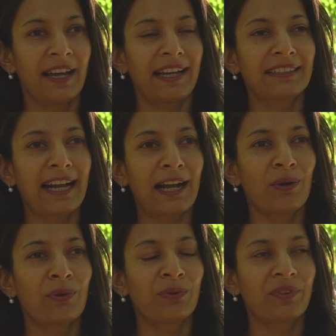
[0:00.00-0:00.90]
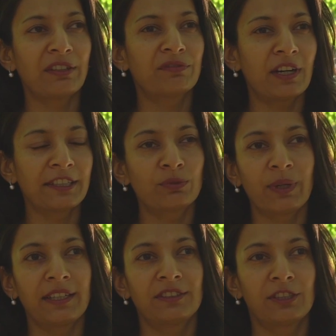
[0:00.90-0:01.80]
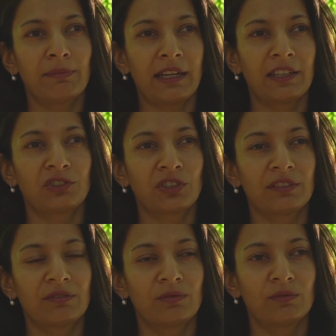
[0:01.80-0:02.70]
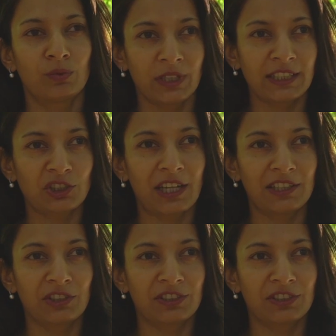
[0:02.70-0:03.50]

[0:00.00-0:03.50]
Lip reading: and how they find ways to manage in really challenging